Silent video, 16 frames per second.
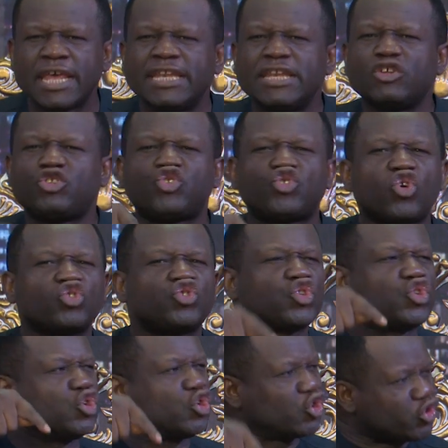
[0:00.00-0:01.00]
The church
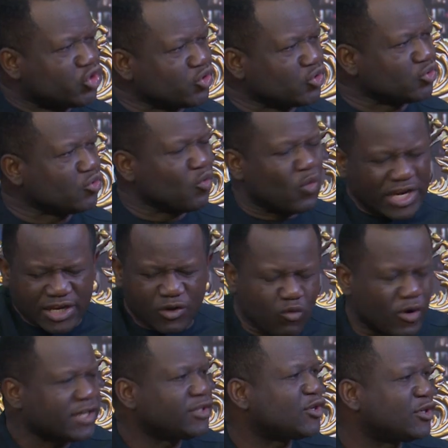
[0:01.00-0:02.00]
grew when it
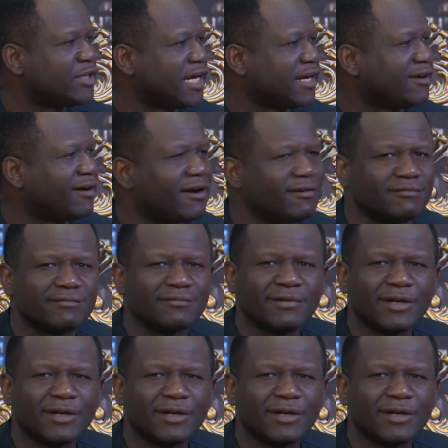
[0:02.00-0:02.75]
went underground.